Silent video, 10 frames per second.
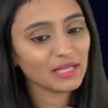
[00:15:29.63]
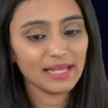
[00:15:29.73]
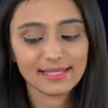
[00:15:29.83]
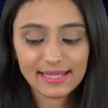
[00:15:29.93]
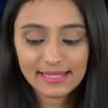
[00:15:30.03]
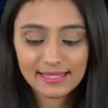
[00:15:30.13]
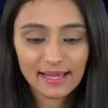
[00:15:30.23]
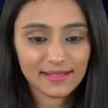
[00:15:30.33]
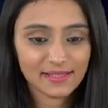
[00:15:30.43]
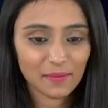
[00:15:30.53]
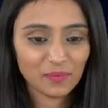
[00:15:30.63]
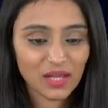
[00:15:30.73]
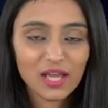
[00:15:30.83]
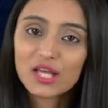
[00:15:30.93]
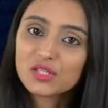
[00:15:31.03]
Yes, that's the answer.
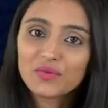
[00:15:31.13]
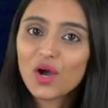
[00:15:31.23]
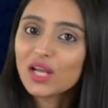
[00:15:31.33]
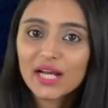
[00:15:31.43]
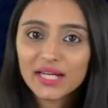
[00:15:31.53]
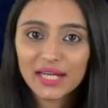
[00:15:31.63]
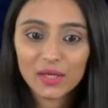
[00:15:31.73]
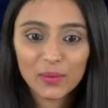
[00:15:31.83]
So we all are clear